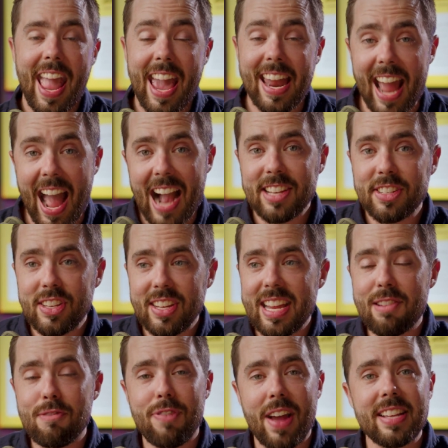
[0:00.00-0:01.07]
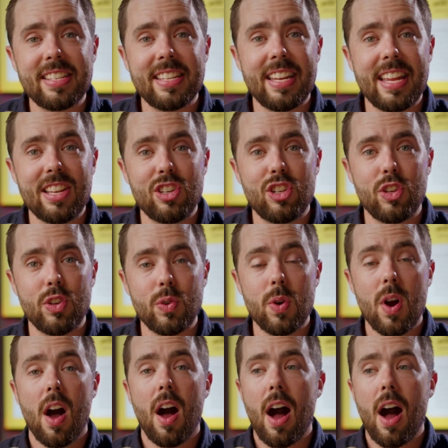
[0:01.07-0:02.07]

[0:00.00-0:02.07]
and actually invest it into